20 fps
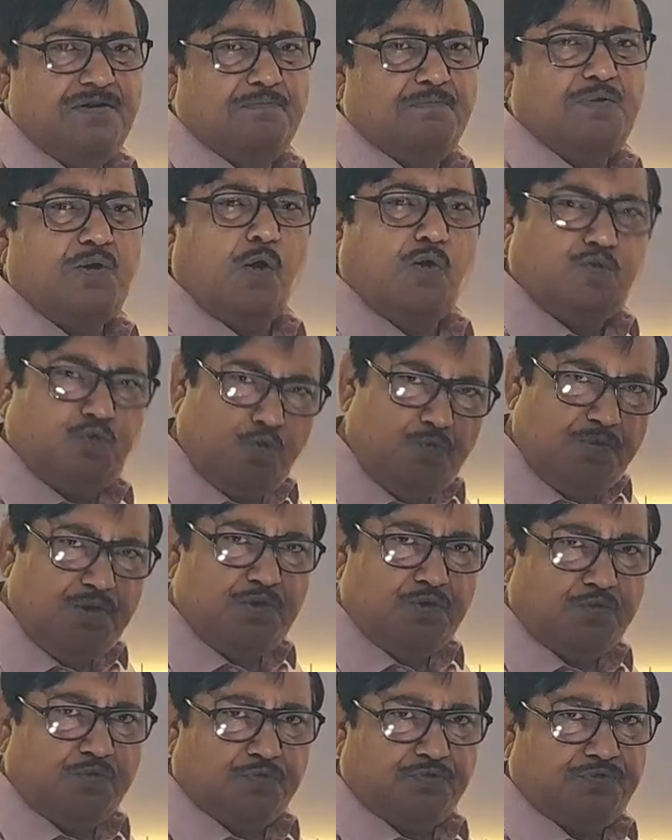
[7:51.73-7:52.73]
may also be
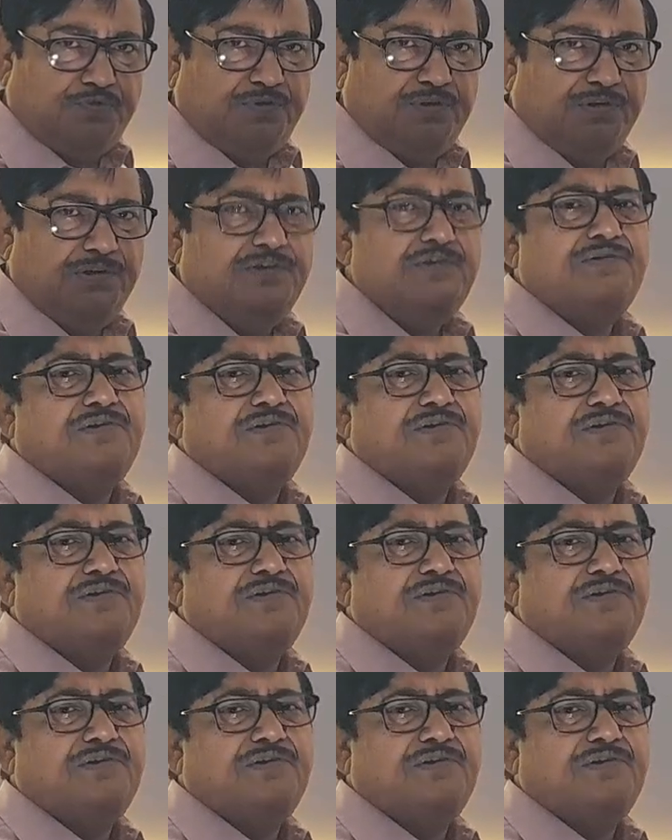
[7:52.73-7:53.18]
used in